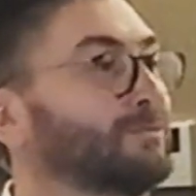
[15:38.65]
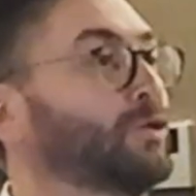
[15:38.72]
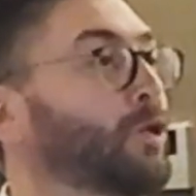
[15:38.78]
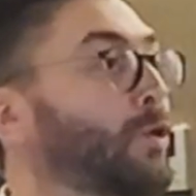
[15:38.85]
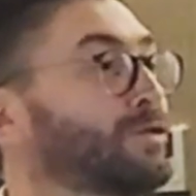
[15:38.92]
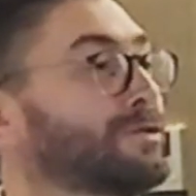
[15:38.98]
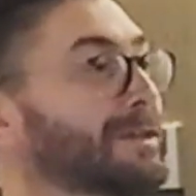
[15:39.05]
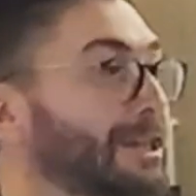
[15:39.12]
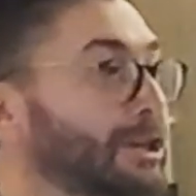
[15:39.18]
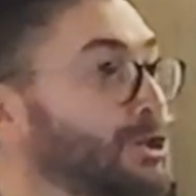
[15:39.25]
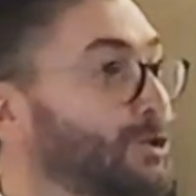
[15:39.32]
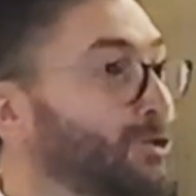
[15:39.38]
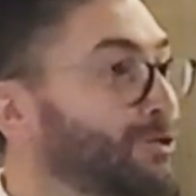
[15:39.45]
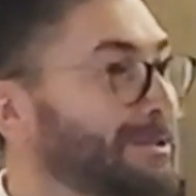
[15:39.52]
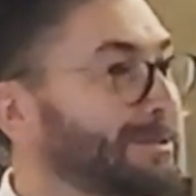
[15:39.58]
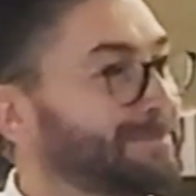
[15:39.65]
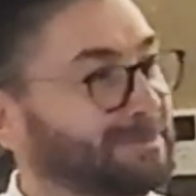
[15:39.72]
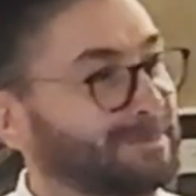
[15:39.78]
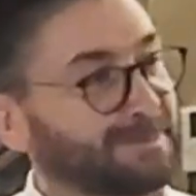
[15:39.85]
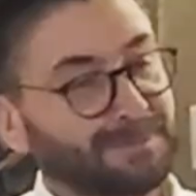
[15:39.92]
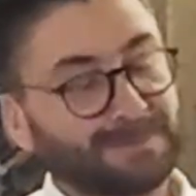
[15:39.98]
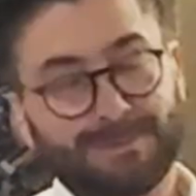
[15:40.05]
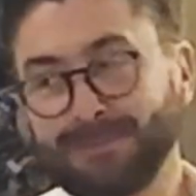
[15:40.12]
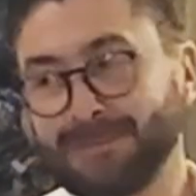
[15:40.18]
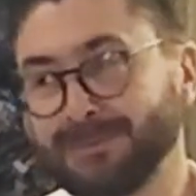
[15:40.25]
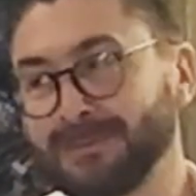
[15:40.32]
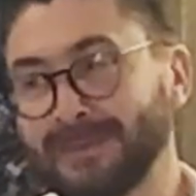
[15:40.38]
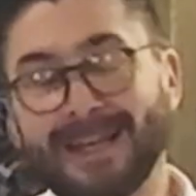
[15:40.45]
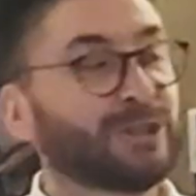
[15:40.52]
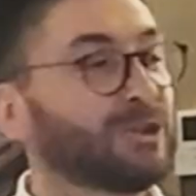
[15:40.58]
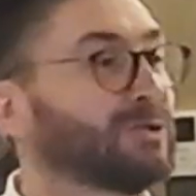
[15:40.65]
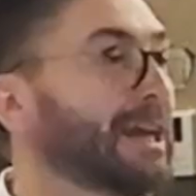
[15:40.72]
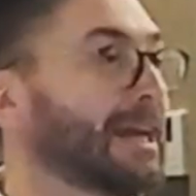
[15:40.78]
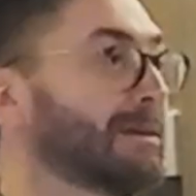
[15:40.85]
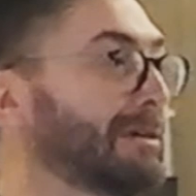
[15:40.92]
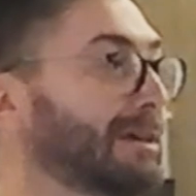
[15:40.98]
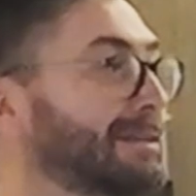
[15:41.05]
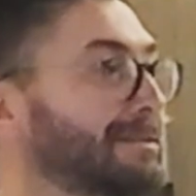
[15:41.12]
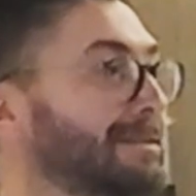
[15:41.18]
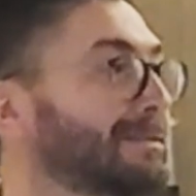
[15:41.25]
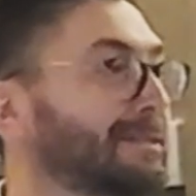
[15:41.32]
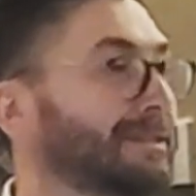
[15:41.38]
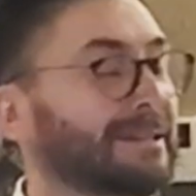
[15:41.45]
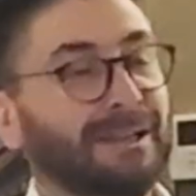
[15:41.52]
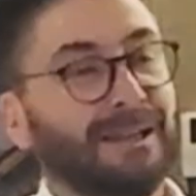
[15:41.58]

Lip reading: those issues that you name it,